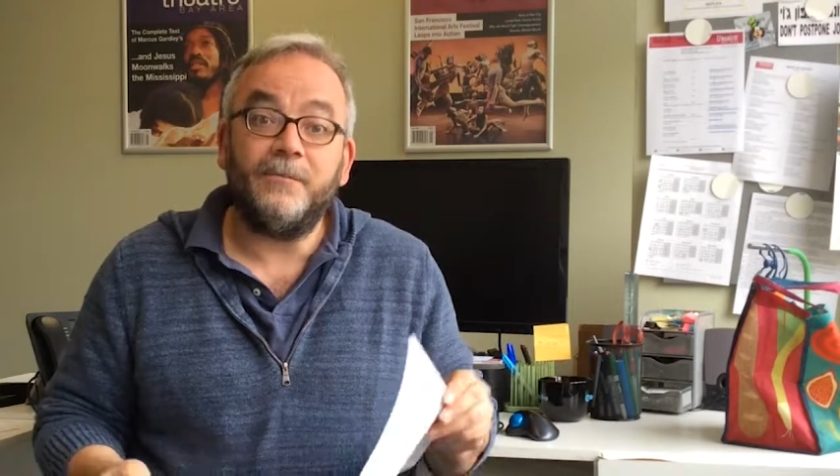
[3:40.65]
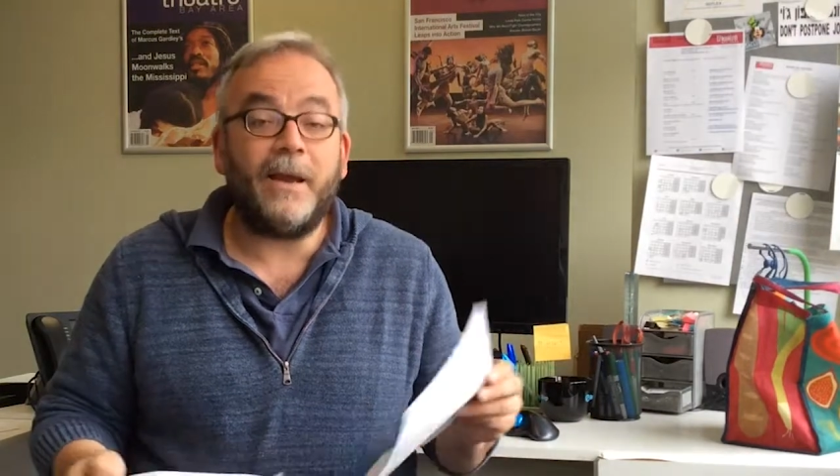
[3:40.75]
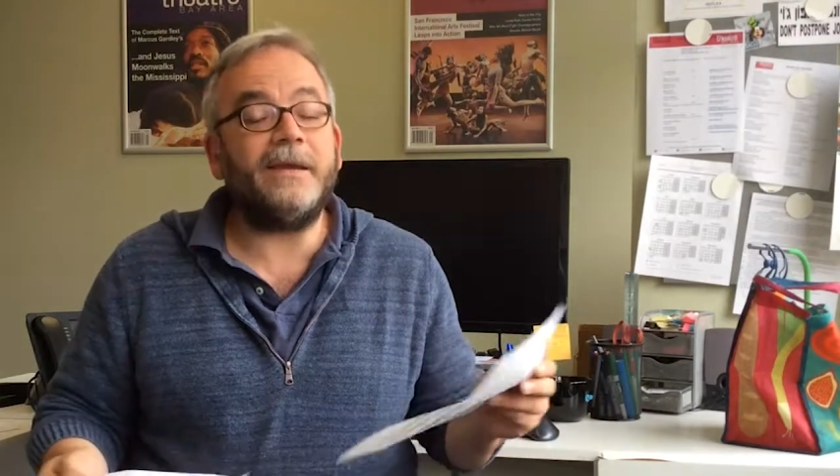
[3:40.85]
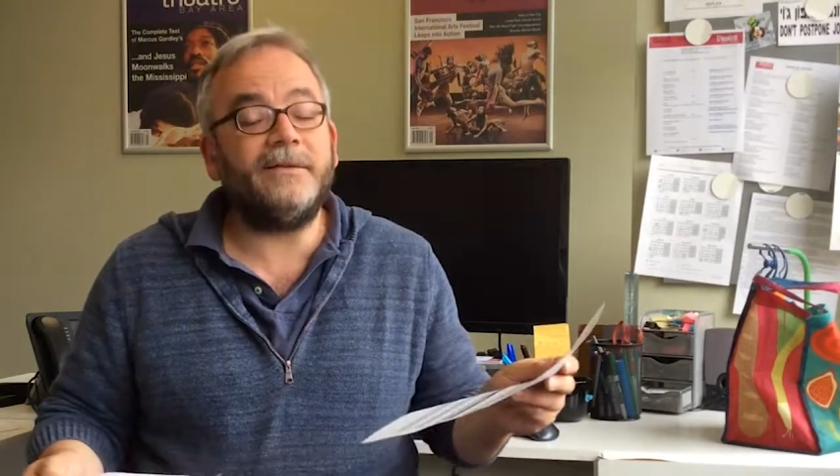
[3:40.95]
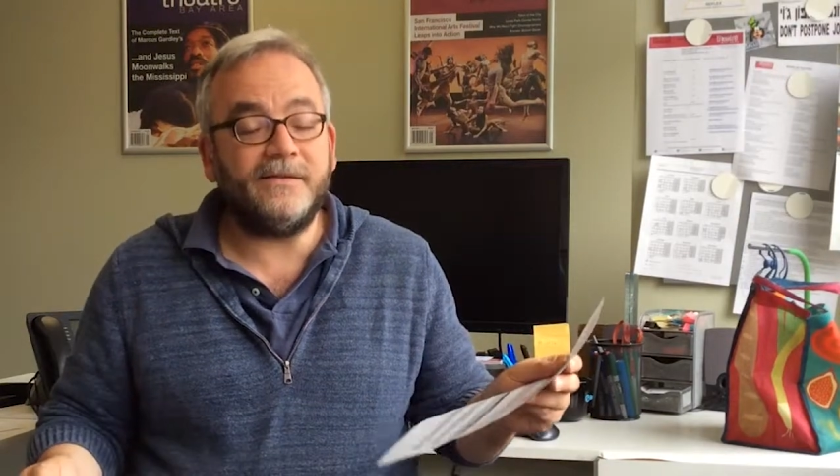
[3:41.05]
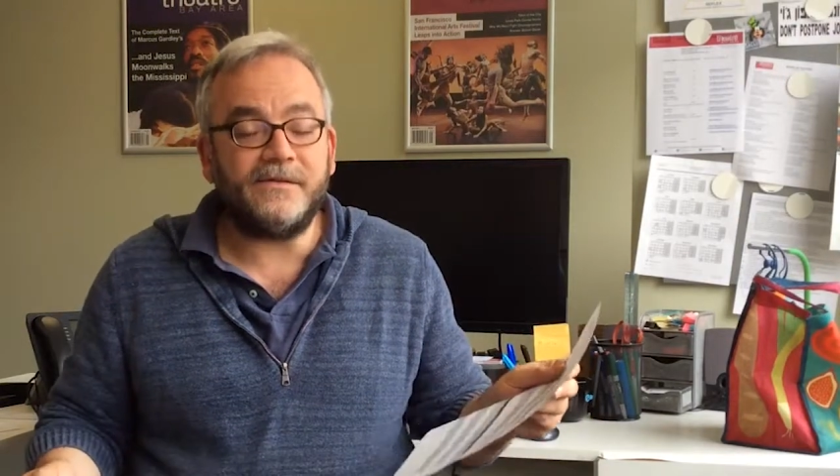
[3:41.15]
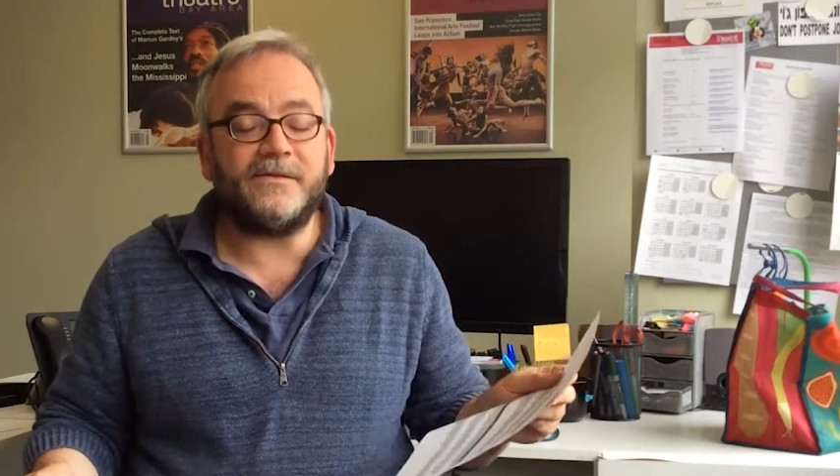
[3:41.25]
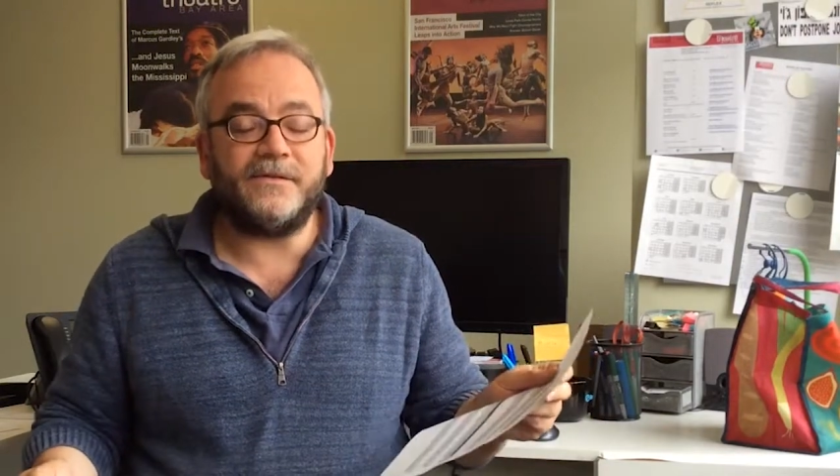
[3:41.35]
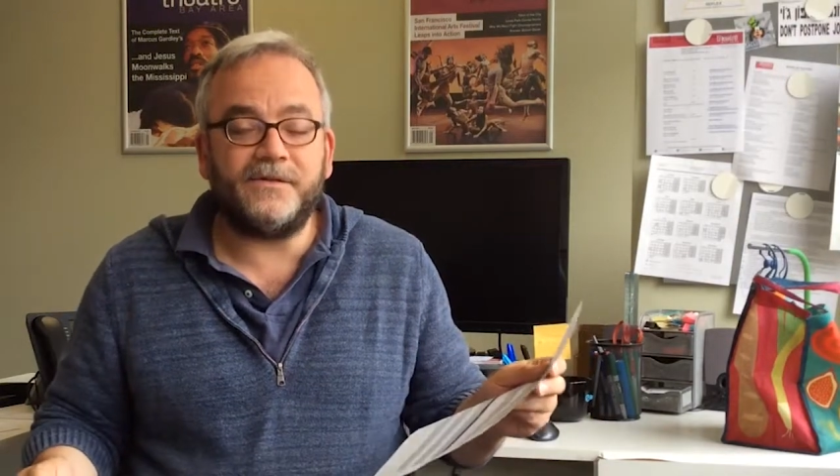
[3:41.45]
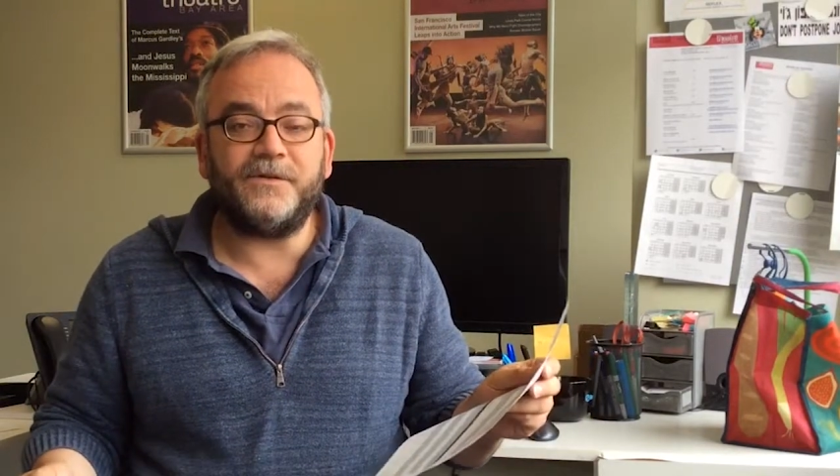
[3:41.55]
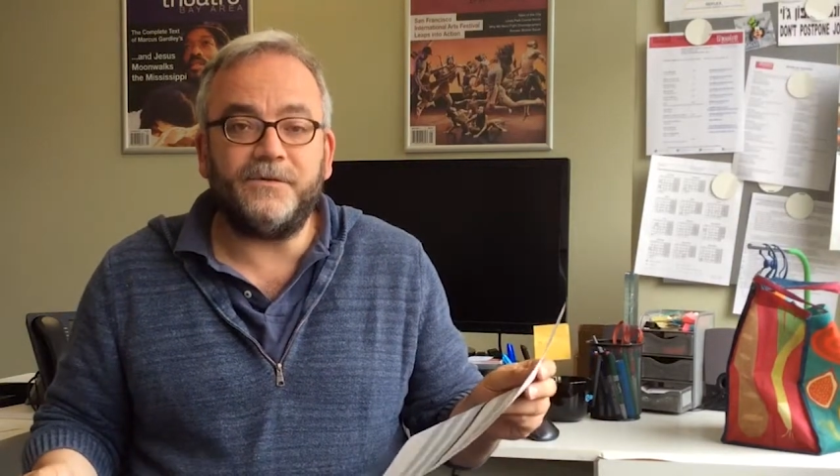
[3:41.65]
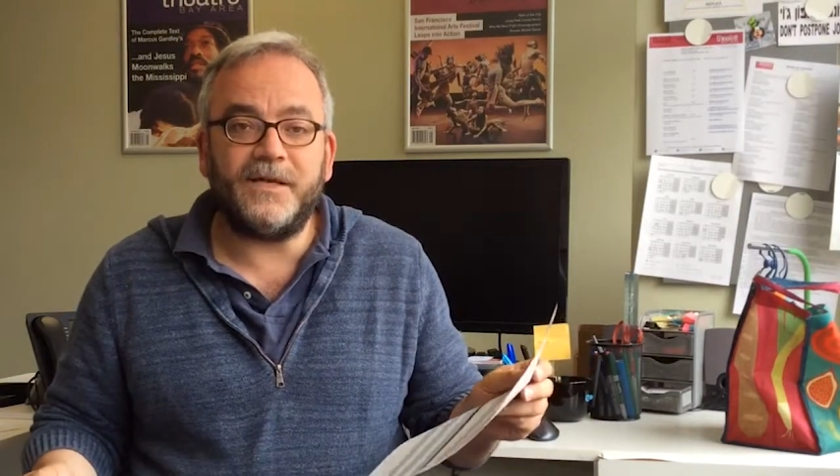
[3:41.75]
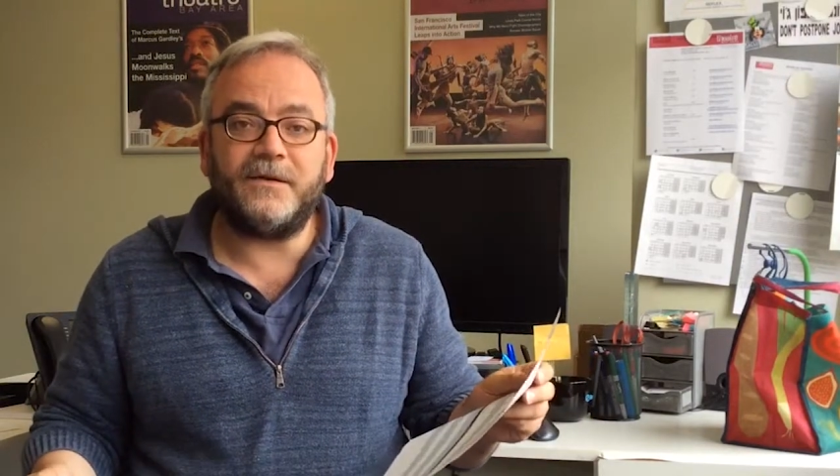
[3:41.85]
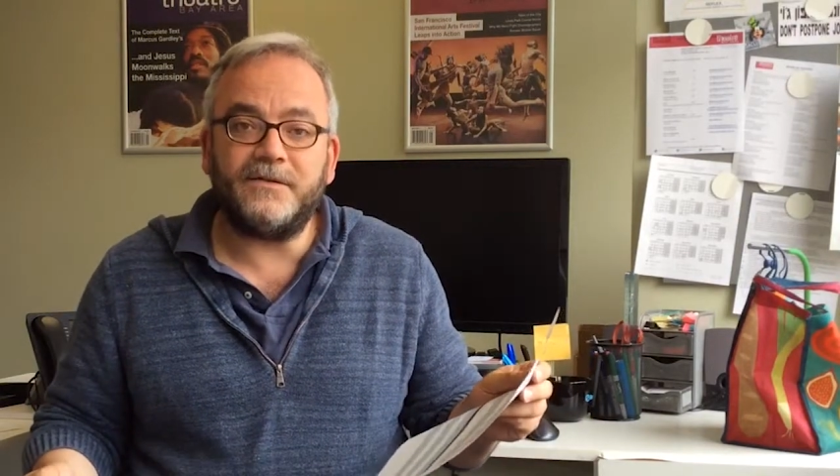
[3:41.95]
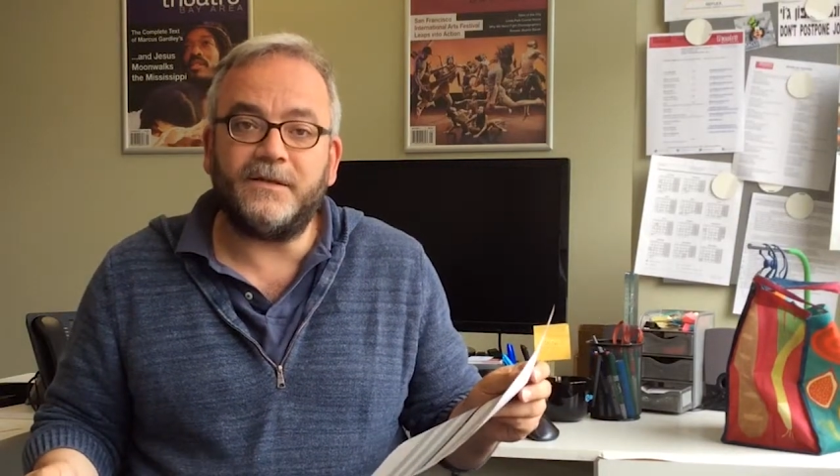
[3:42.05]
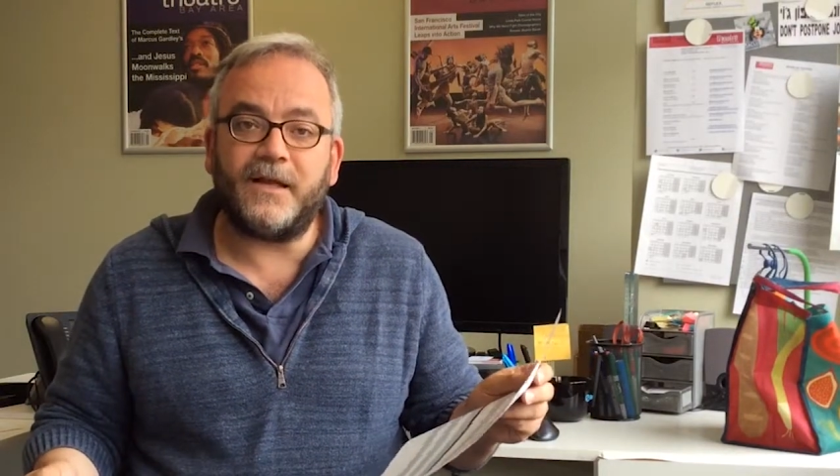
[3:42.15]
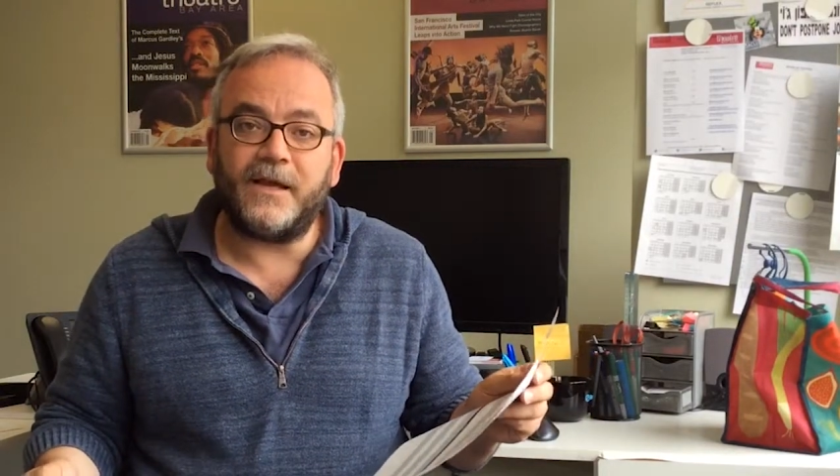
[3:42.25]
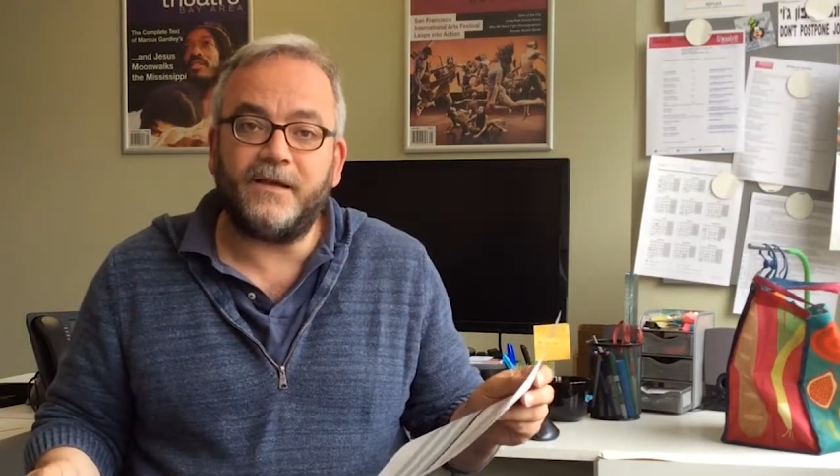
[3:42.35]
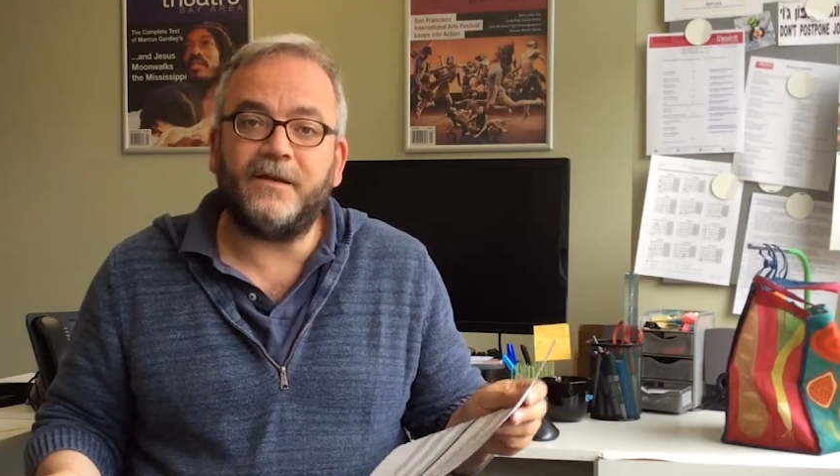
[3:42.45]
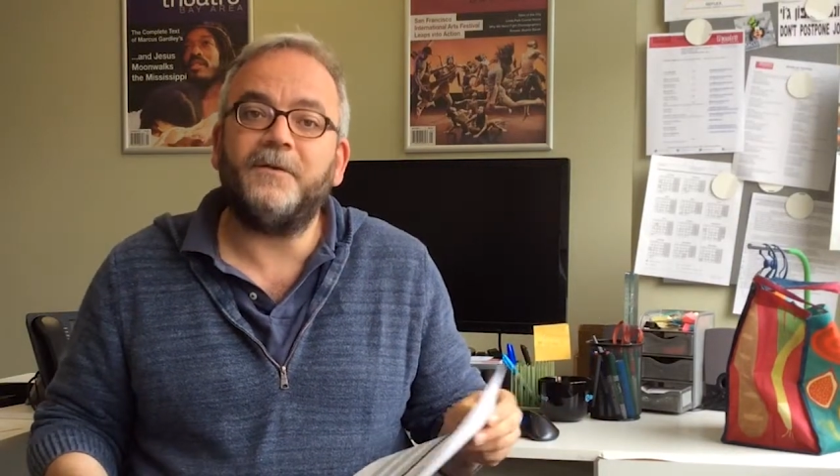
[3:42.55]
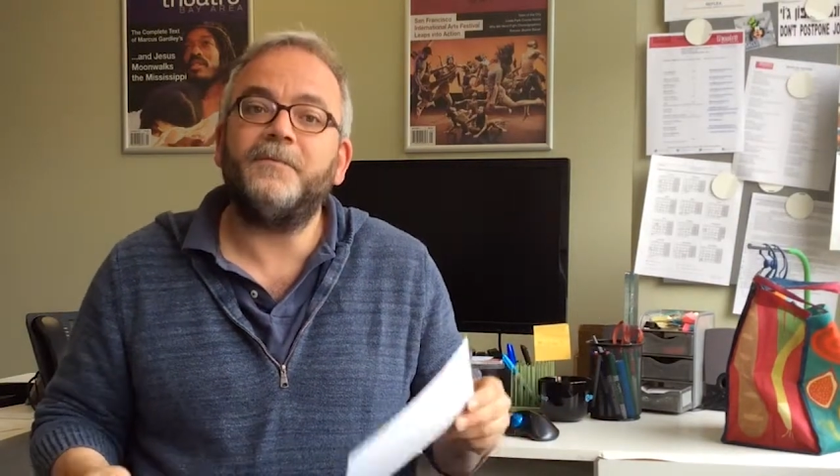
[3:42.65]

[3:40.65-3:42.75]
Panelists do tend to like